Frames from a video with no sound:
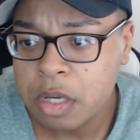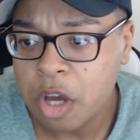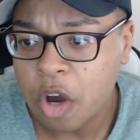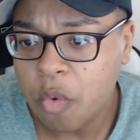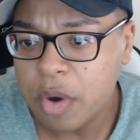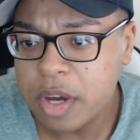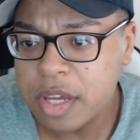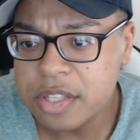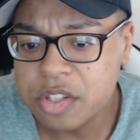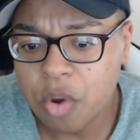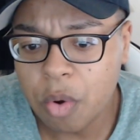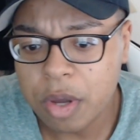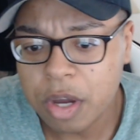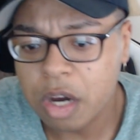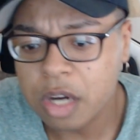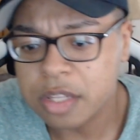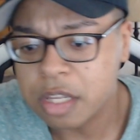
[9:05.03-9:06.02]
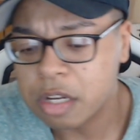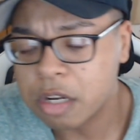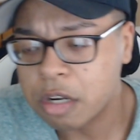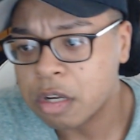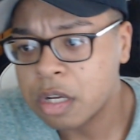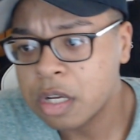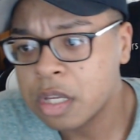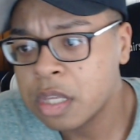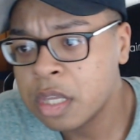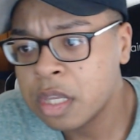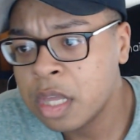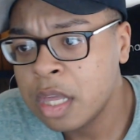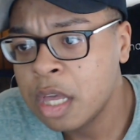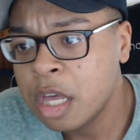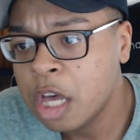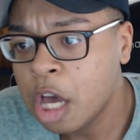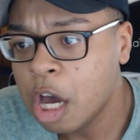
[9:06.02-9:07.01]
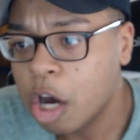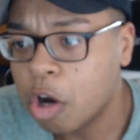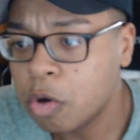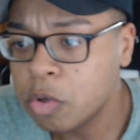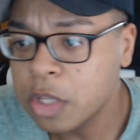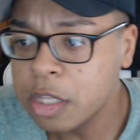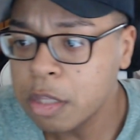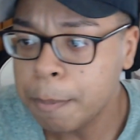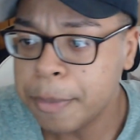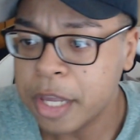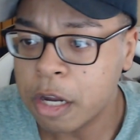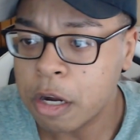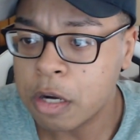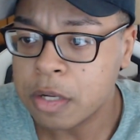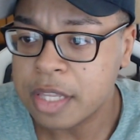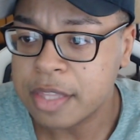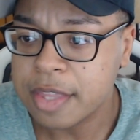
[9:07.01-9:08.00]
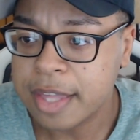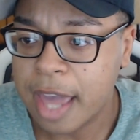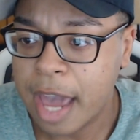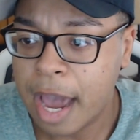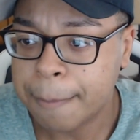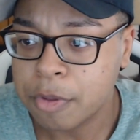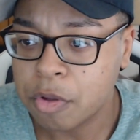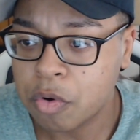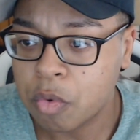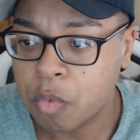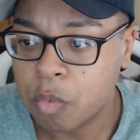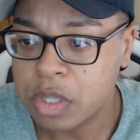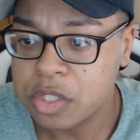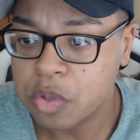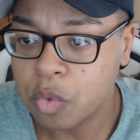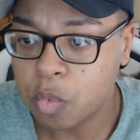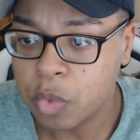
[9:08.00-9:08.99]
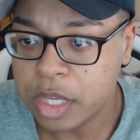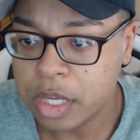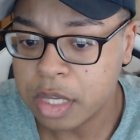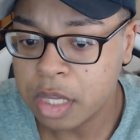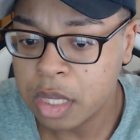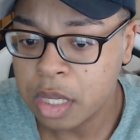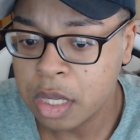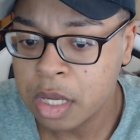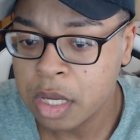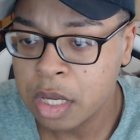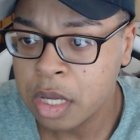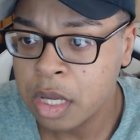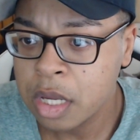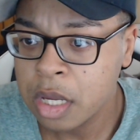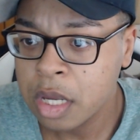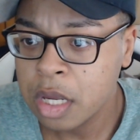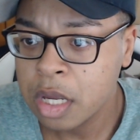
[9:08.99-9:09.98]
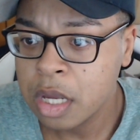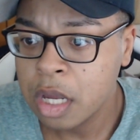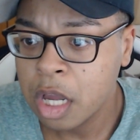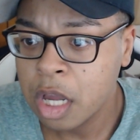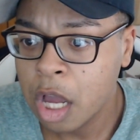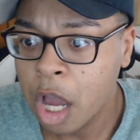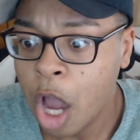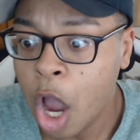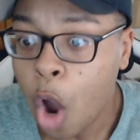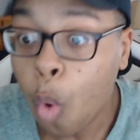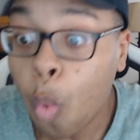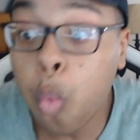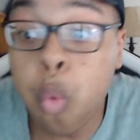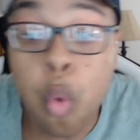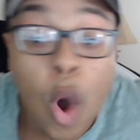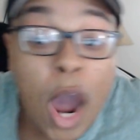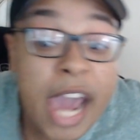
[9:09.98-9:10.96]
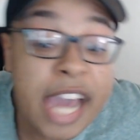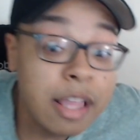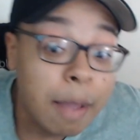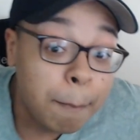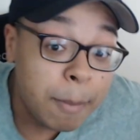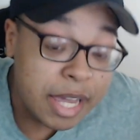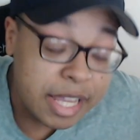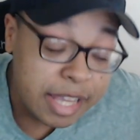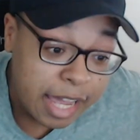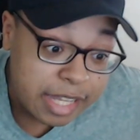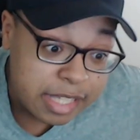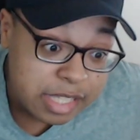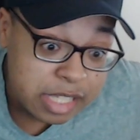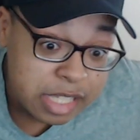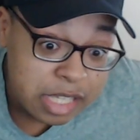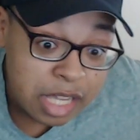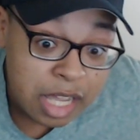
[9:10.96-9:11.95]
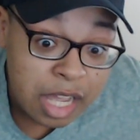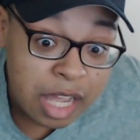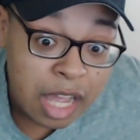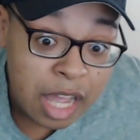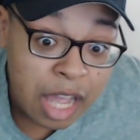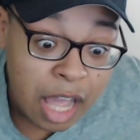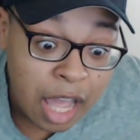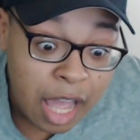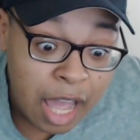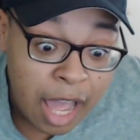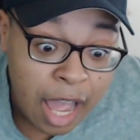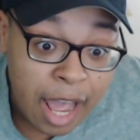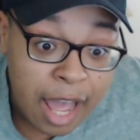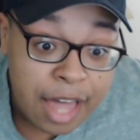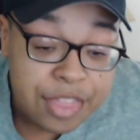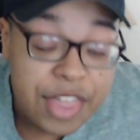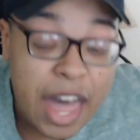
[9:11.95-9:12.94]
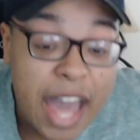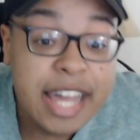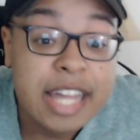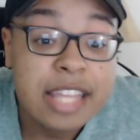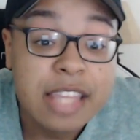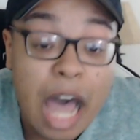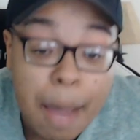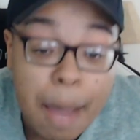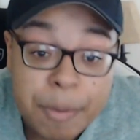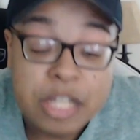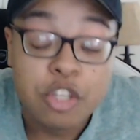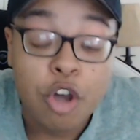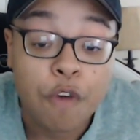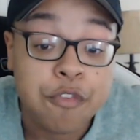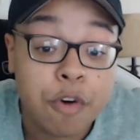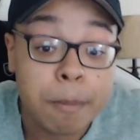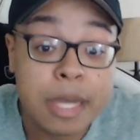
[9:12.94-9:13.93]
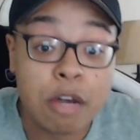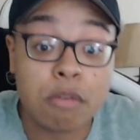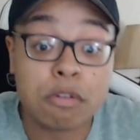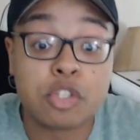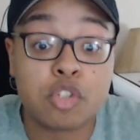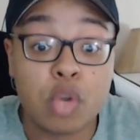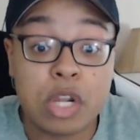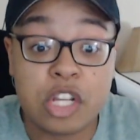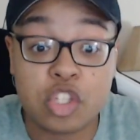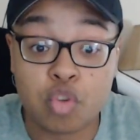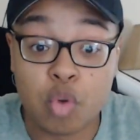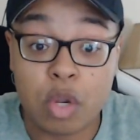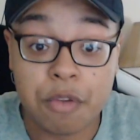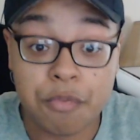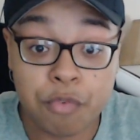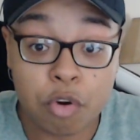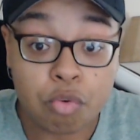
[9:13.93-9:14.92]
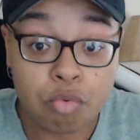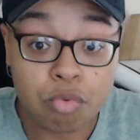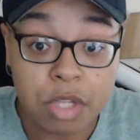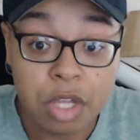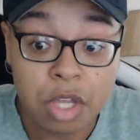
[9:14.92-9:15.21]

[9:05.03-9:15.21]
What is going on here? Odin appeared in the capital once a week. Wait a minute! That cannot be Doflamingo's string fruit.